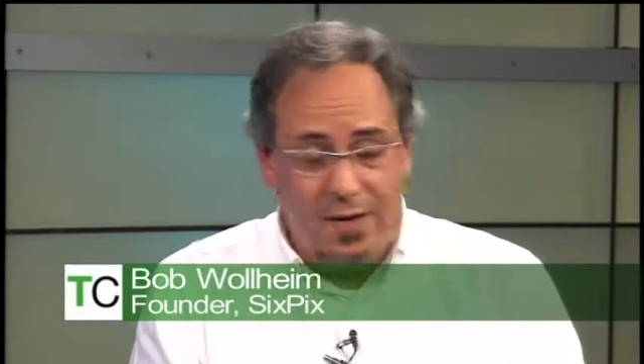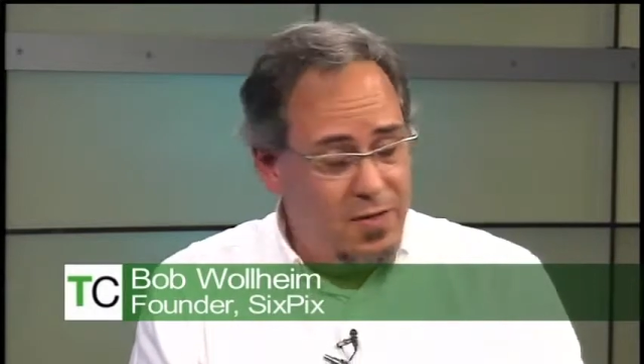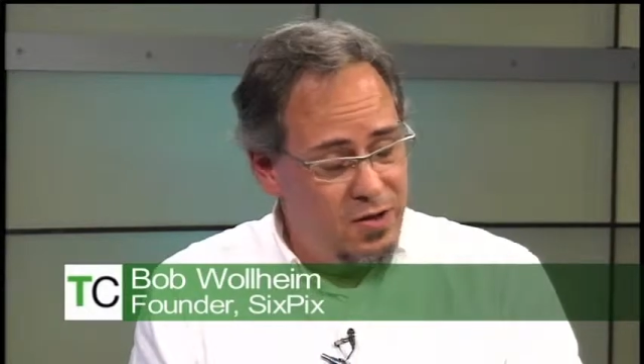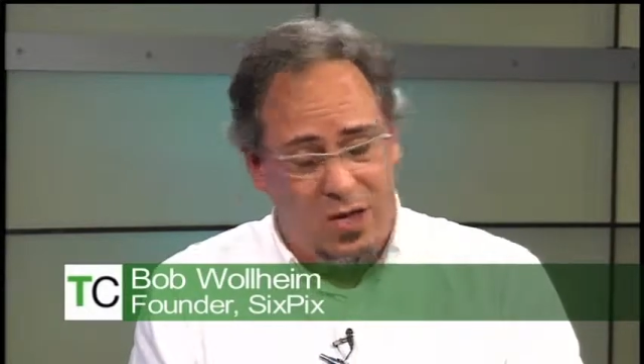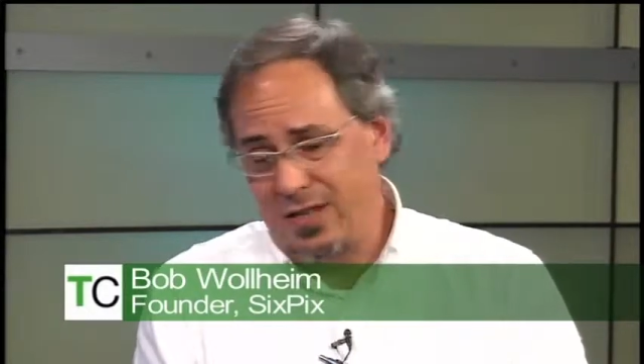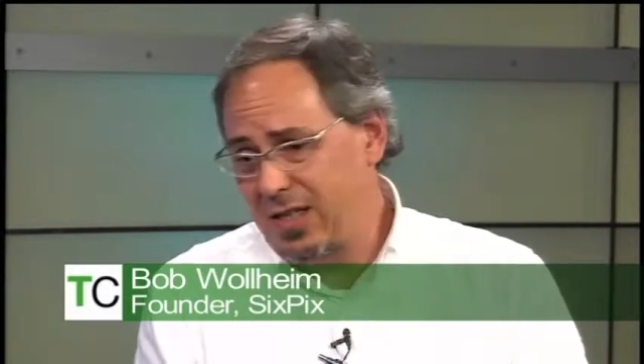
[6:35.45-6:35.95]

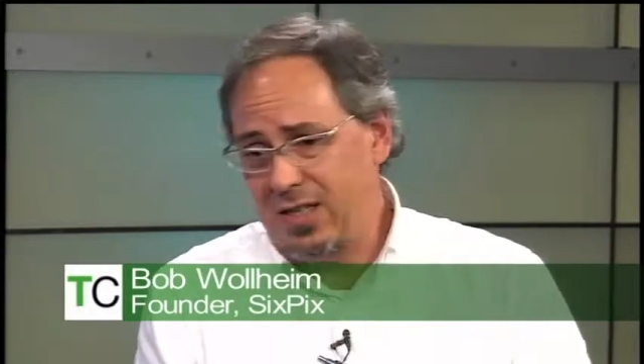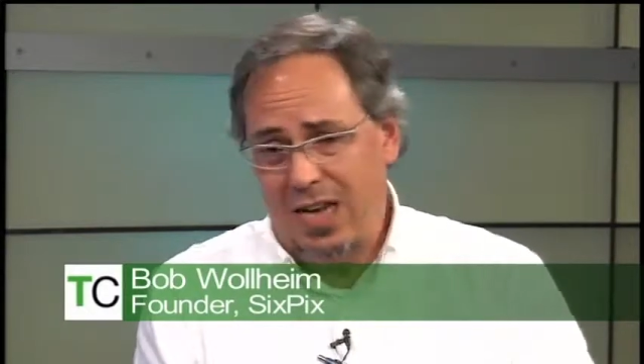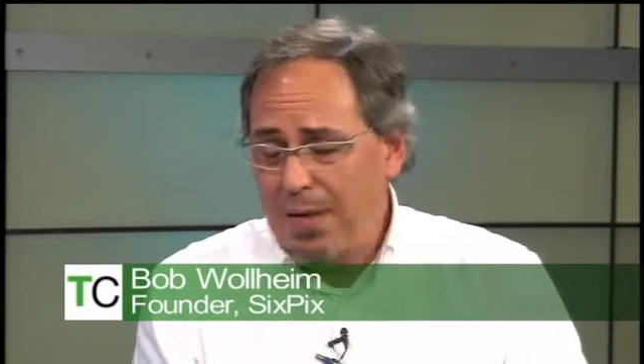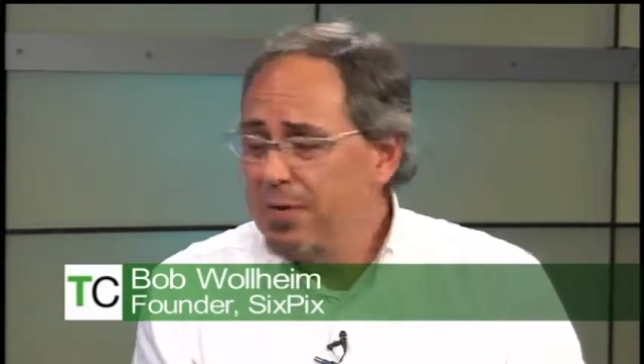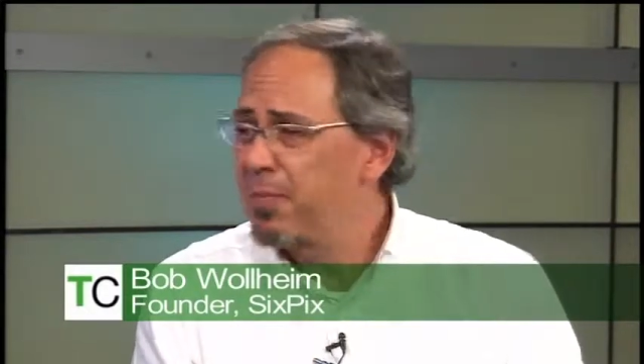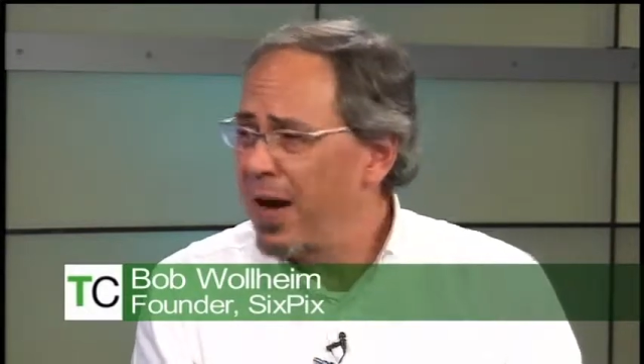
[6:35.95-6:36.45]
They're not the
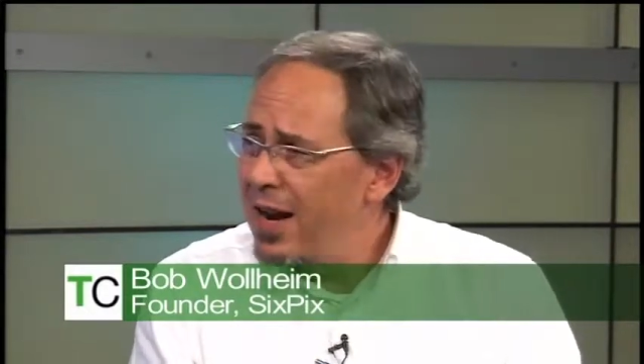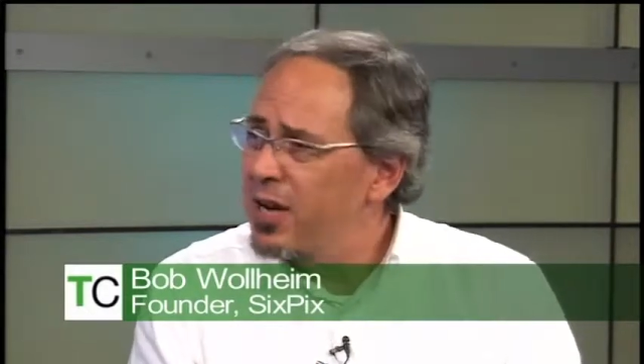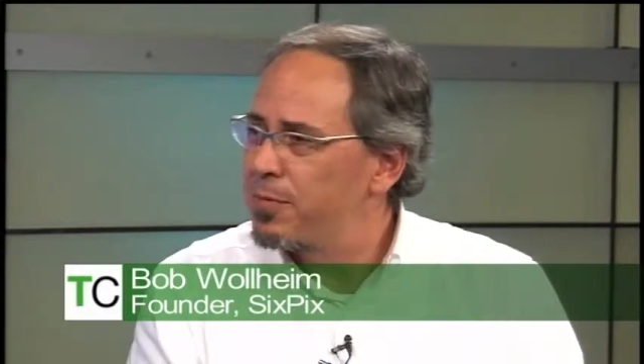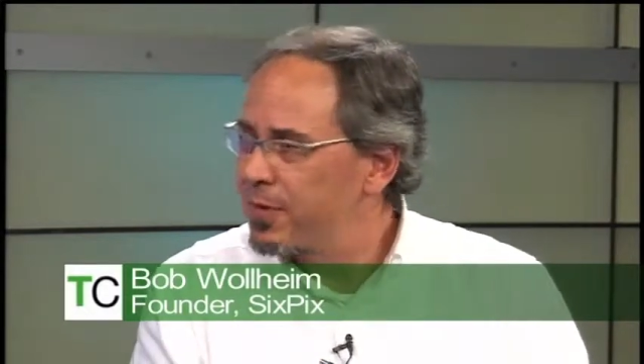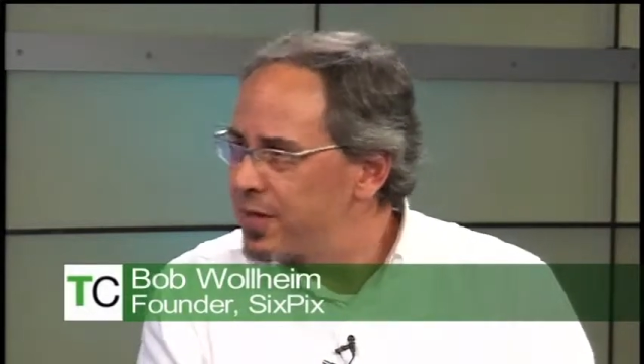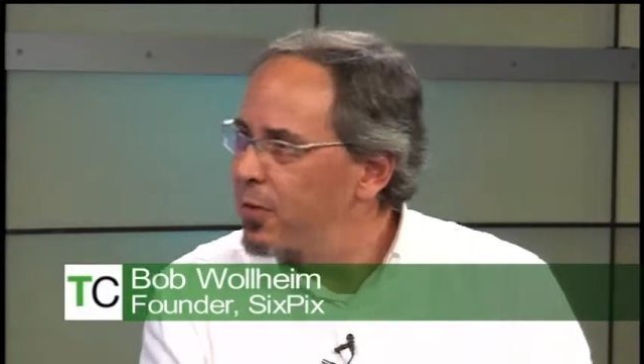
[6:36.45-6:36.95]
same
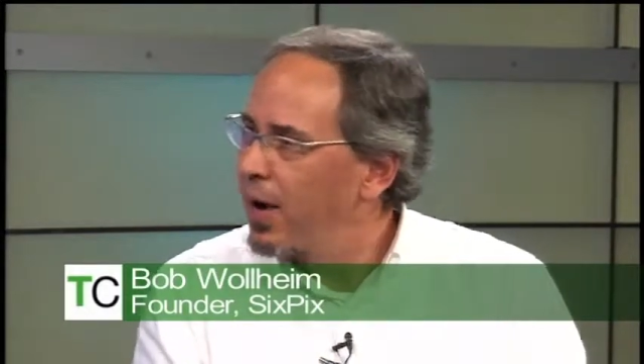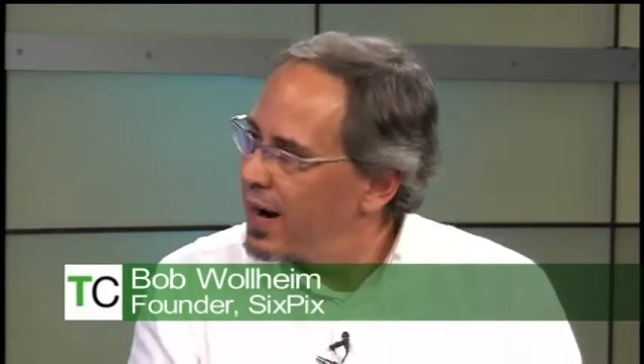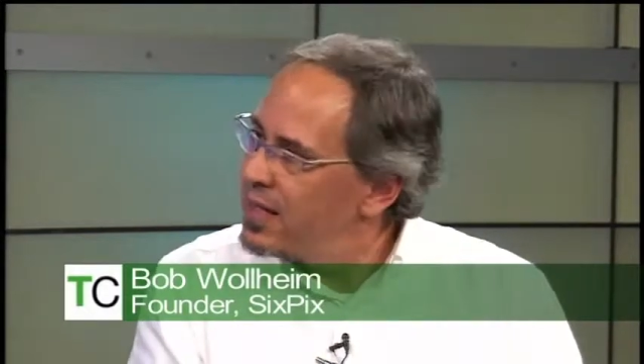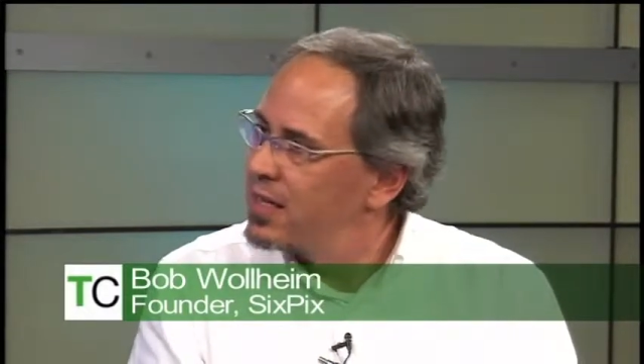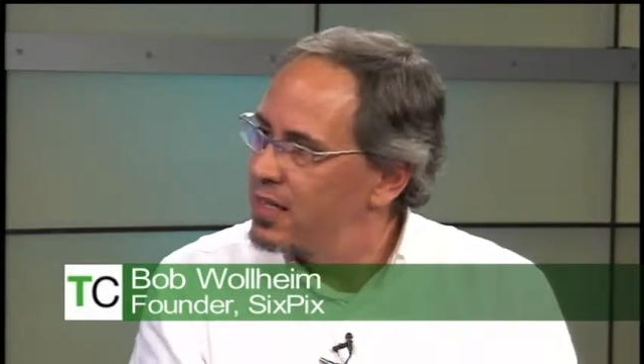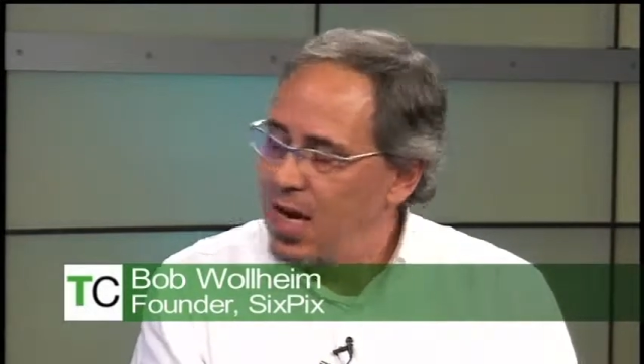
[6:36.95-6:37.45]
Spanish, but
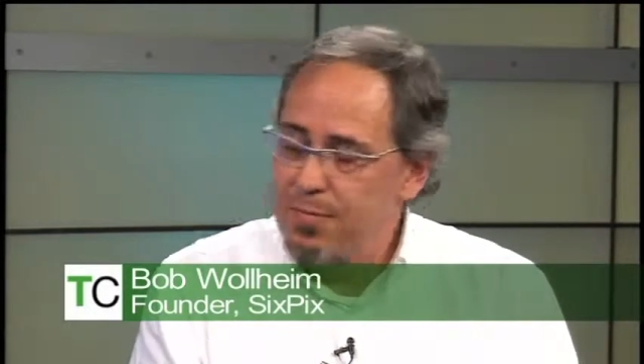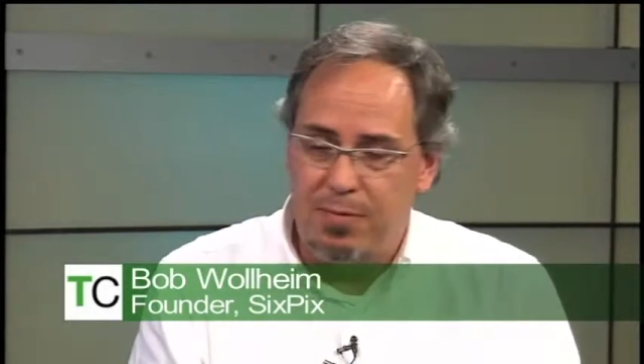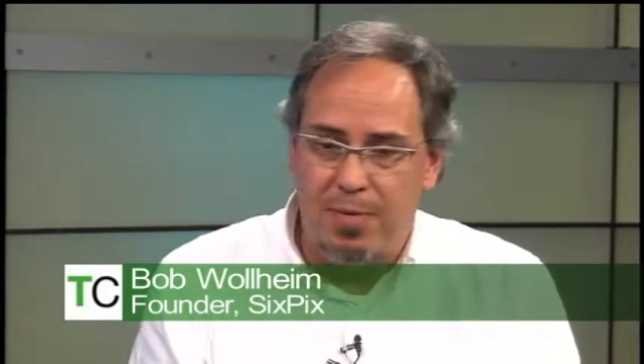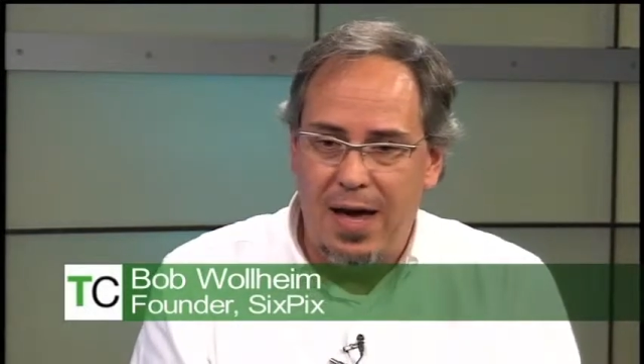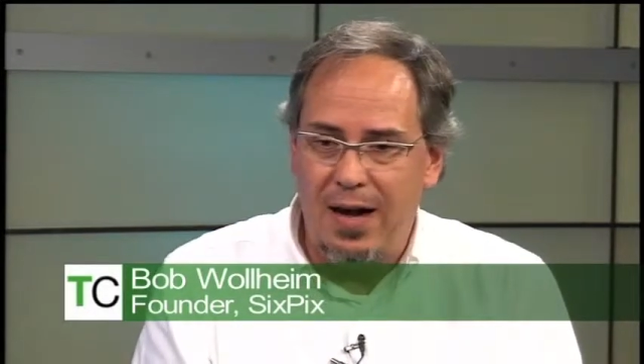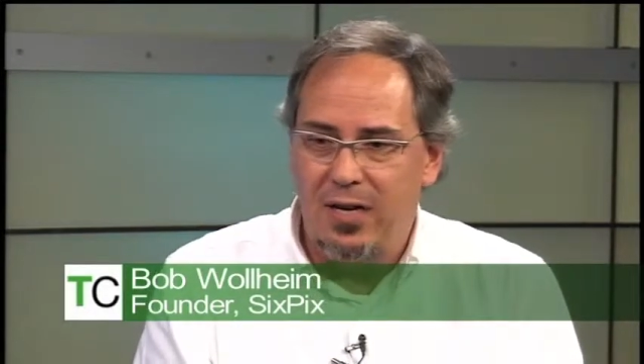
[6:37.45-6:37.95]
quite the same
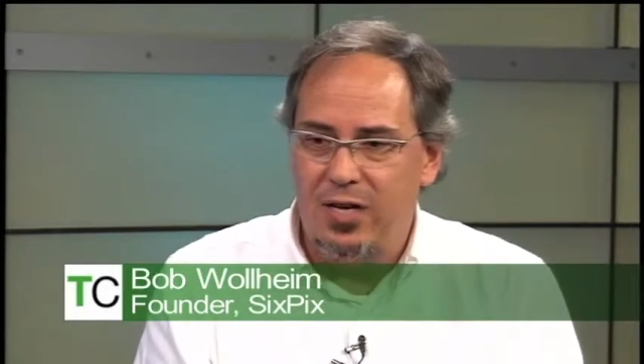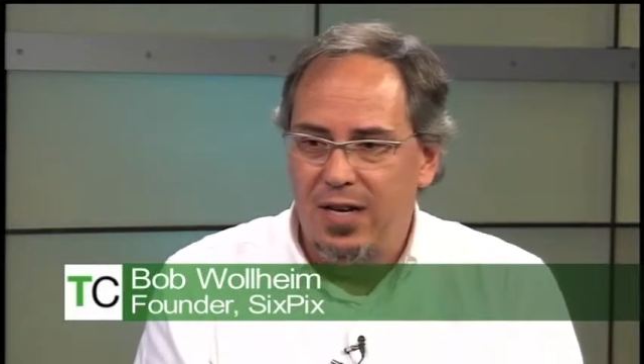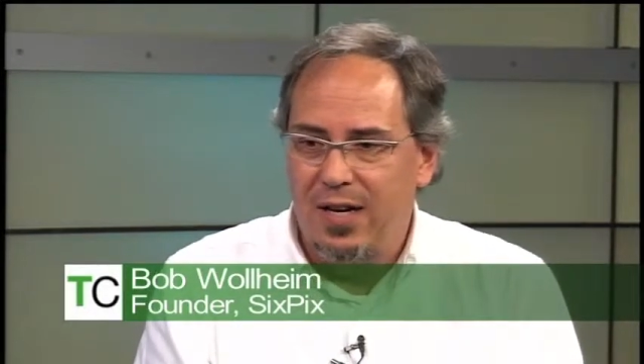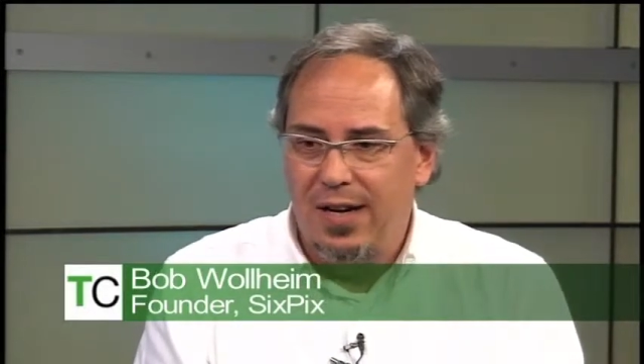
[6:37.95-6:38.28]
Spanish.